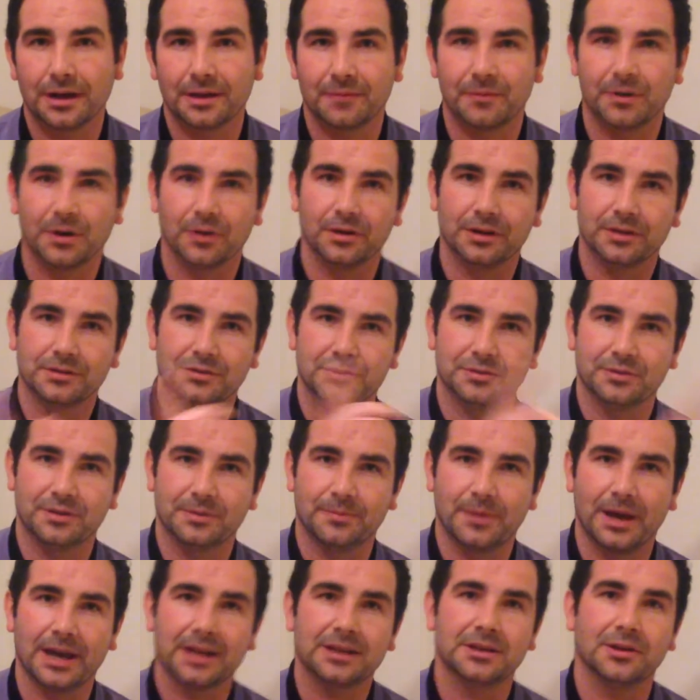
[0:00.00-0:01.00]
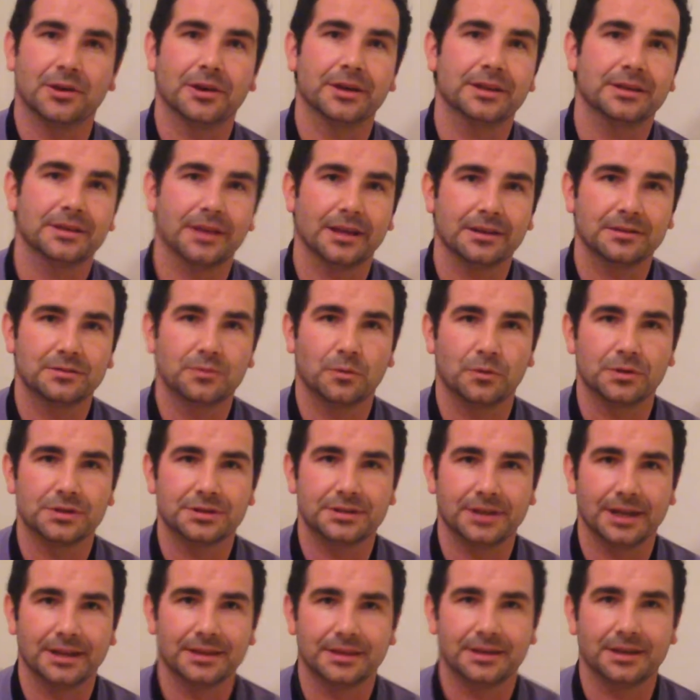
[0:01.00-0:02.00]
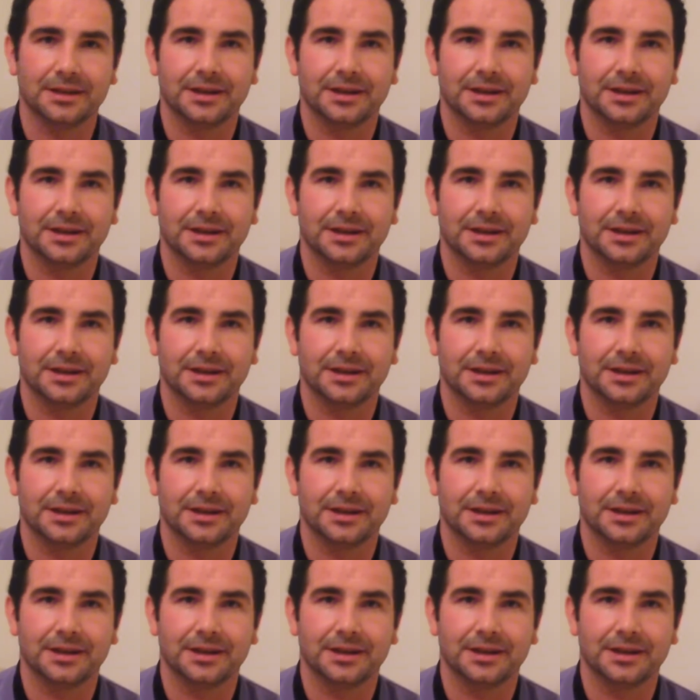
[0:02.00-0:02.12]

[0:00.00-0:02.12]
and we're going to do the back 9 then towards the end.